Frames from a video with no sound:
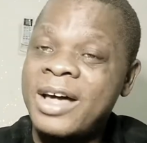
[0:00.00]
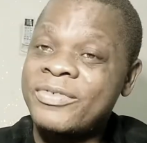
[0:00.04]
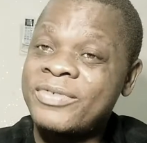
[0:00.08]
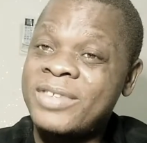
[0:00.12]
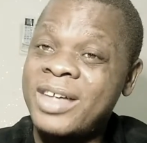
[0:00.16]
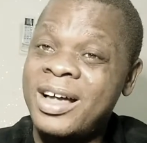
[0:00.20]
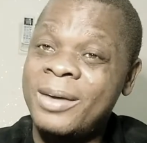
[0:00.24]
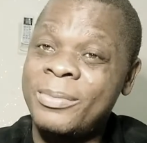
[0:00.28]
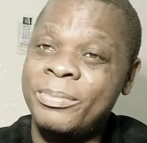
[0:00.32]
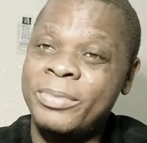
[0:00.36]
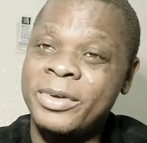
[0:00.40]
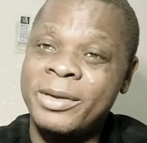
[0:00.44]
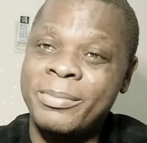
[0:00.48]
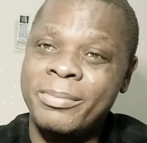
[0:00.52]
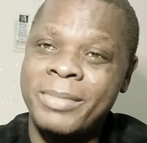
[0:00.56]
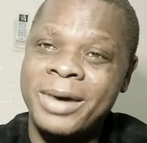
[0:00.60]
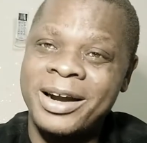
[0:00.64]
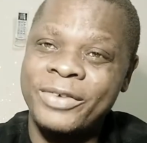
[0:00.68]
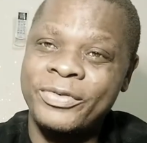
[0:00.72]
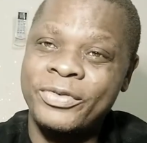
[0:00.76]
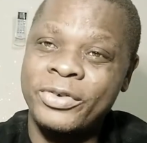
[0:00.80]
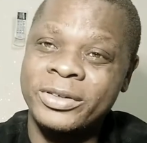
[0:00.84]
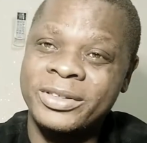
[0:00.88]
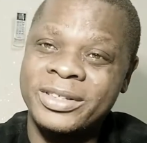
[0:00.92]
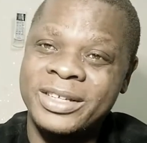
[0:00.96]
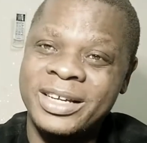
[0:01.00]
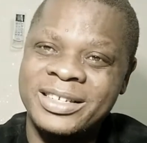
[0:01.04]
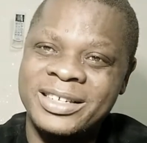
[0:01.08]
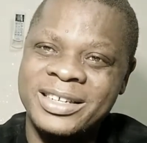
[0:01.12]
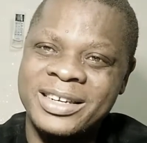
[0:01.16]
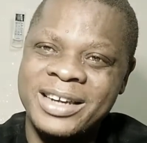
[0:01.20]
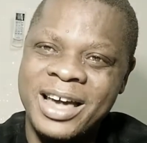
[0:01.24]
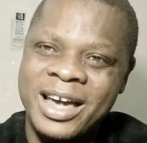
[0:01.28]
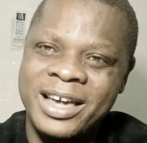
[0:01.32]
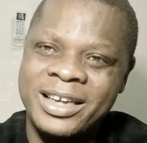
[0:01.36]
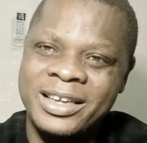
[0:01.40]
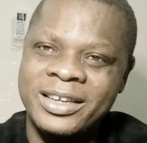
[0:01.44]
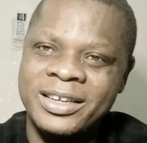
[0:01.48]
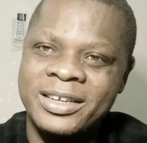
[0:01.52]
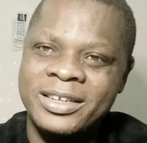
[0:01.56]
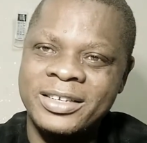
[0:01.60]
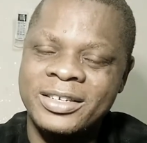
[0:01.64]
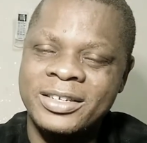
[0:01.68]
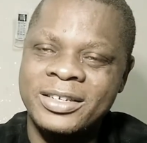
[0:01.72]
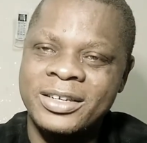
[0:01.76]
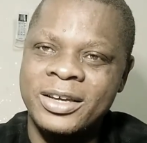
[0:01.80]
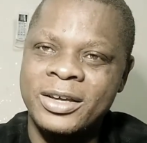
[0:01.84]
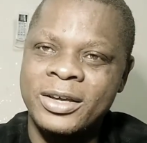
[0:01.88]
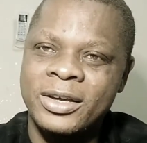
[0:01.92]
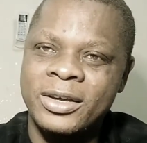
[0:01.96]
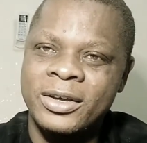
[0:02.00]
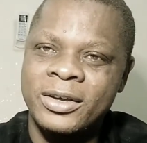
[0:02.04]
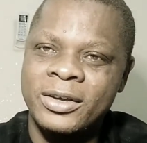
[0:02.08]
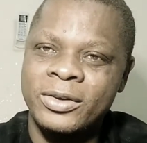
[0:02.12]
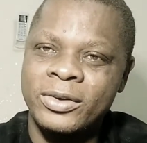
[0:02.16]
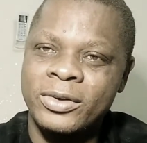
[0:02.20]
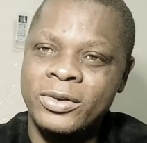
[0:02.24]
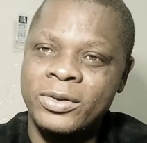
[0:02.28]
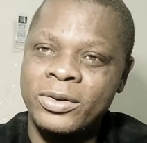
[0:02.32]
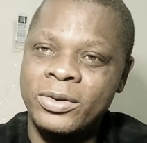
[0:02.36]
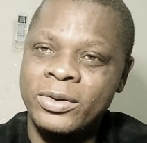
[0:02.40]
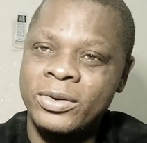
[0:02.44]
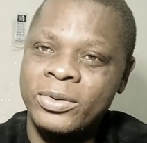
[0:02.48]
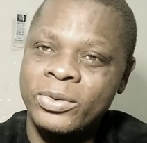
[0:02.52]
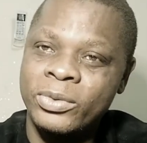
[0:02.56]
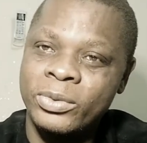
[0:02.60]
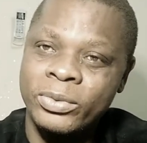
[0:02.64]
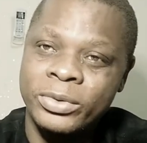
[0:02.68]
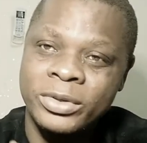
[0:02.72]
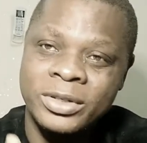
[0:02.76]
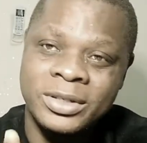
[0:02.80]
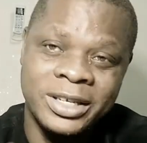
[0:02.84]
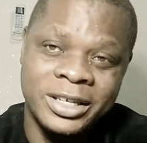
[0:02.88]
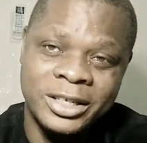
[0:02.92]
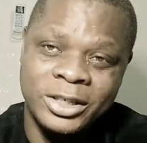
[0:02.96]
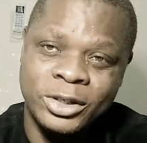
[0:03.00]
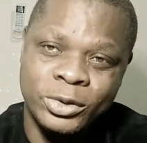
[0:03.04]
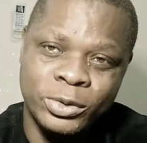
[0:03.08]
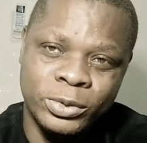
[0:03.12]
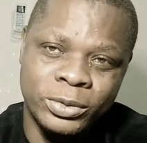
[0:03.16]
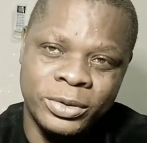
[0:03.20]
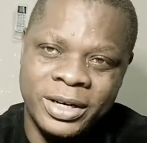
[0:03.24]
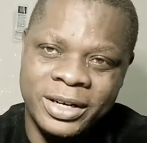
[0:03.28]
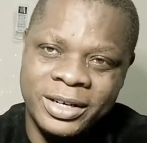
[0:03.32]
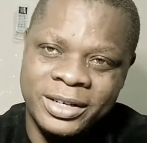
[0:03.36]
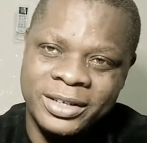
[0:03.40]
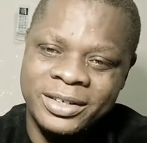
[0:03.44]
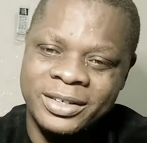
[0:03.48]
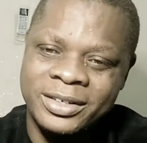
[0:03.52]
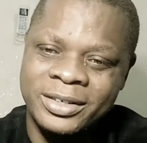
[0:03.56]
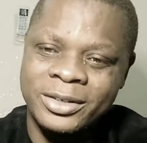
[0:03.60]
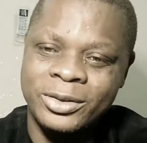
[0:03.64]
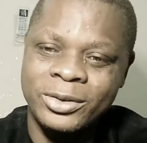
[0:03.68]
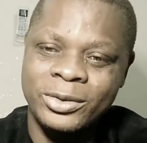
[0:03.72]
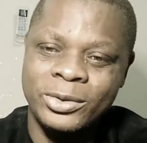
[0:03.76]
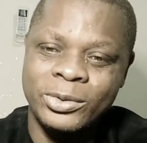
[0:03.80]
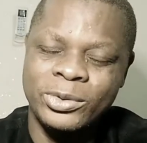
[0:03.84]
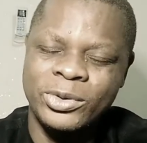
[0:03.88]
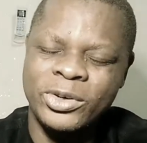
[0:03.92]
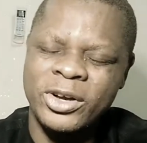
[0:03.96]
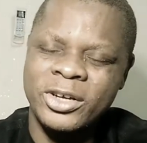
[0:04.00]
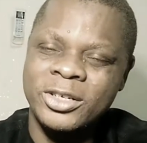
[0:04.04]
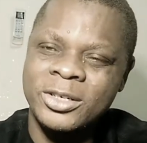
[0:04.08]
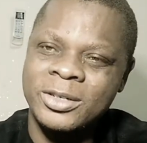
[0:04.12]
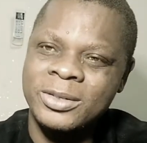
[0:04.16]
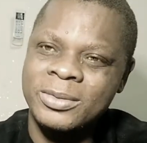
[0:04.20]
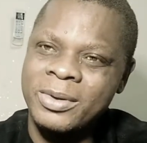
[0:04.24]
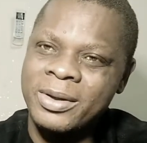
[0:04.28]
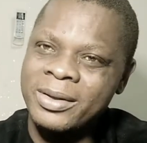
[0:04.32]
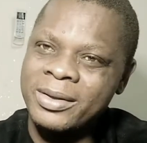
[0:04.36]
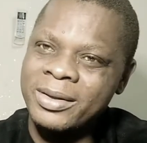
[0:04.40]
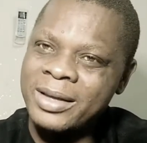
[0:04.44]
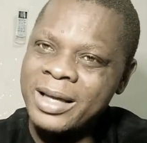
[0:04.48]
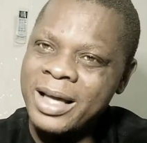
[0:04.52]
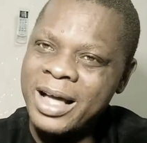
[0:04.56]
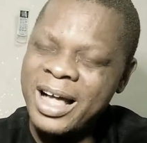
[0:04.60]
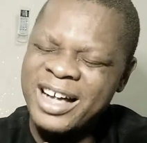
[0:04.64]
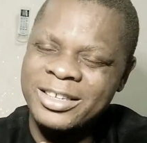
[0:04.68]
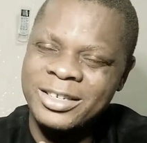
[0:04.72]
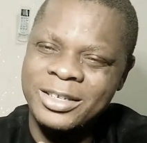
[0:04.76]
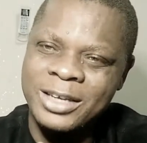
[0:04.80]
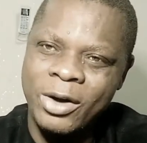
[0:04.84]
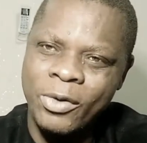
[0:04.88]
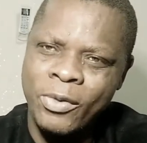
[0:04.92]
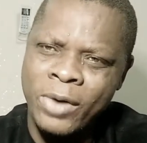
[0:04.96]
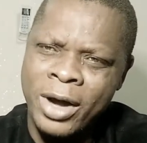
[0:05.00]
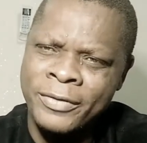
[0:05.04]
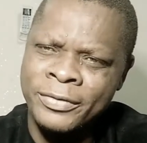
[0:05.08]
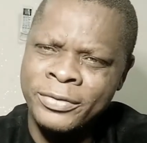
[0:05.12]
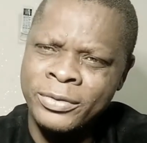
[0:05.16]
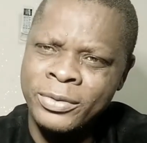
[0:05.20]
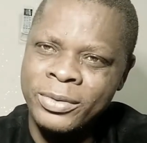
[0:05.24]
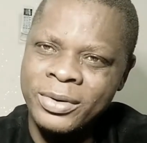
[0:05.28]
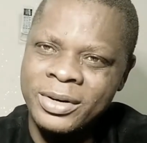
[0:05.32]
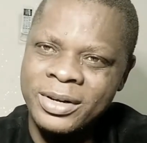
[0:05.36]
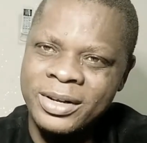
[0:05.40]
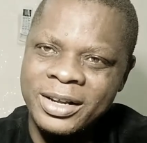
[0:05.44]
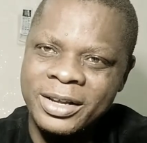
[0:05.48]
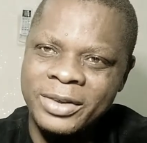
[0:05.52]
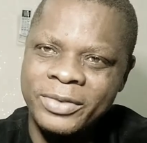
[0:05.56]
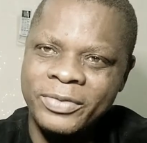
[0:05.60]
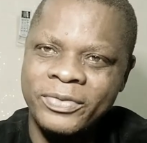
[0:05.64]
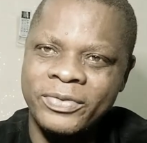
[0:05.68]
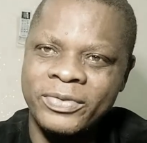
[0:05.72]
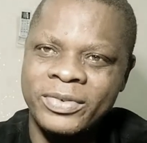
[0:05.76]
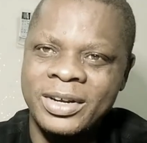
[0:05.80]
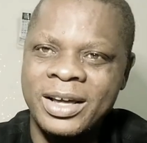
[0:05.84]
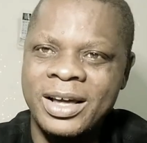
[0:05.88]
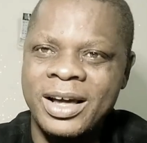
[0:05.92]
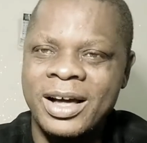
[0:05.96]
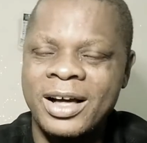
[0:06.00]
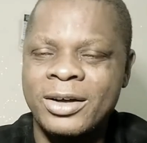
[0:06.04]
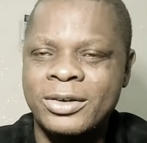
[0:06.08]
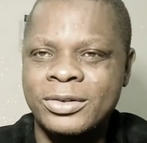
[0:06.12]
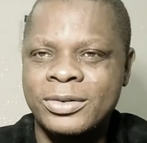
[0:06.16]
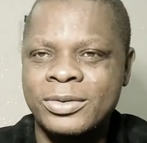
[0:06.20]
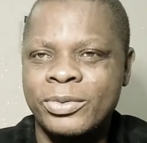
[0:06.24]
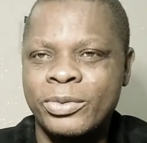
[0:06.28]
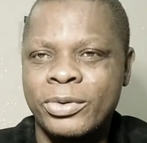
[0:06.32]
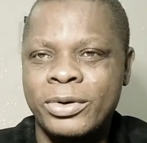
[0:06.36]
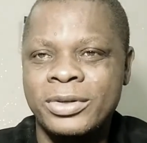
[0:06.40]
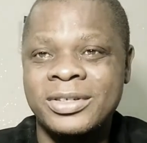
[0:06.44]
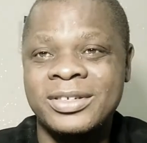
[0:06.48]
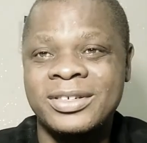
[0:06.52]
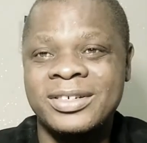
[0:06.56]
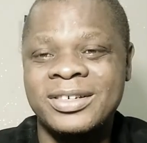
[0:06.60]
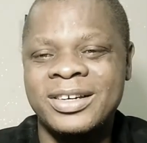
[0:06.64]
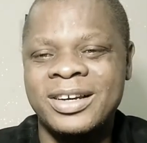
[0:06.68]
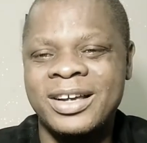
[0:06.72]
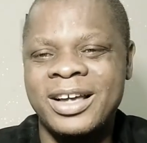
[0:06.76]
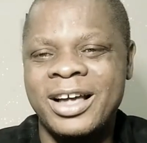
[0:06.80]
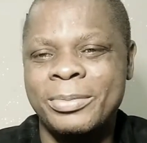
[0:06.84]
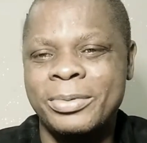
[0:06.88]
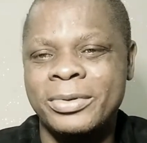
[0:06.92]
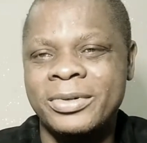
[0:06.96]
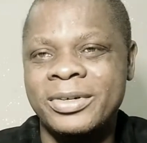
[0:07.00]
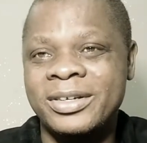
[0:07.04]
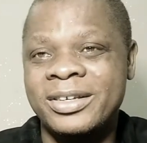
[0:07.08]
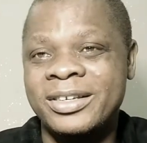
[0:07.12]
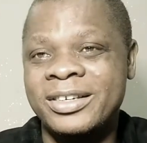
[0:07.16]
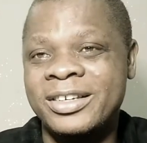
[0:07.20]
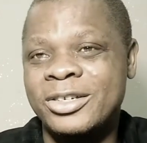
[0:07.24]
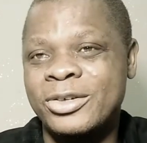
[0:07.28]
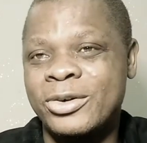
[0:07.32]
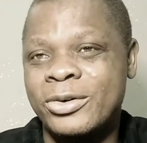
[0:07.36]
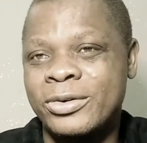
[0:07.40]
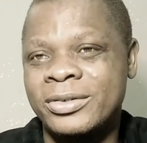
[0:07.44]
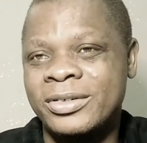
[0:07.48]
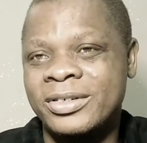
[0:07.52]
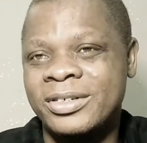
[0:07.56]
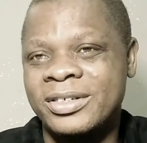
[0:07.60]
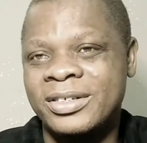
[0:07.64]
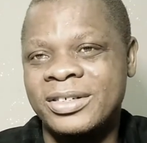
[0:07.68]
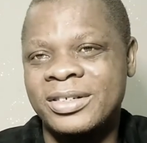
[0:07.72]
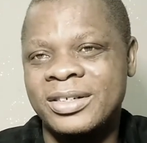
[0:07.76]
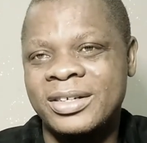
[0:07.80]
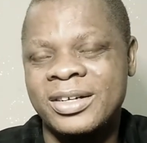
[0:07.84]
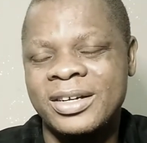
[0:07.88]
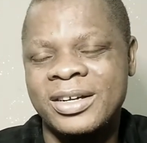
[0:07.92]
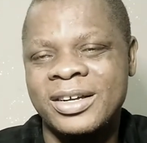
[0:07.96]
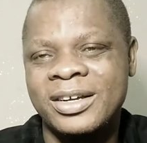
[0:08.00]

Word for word: After being married for 39 years, six children, you just ask your wife to leave the house. What is really happening in this country?